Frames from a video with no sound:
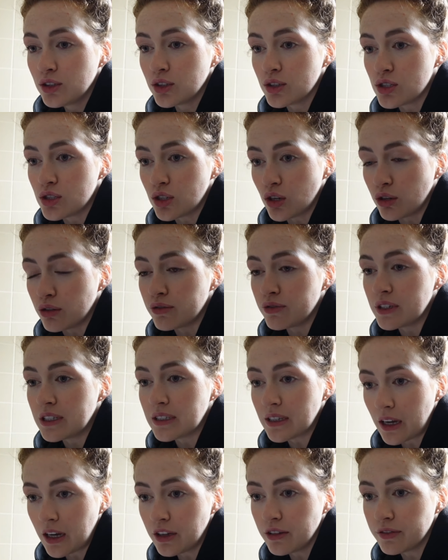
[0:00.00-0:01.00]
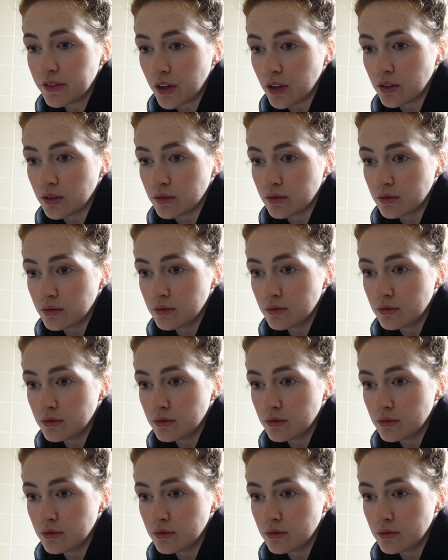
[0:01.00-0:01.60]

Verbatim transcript: to Sophie's iPhone.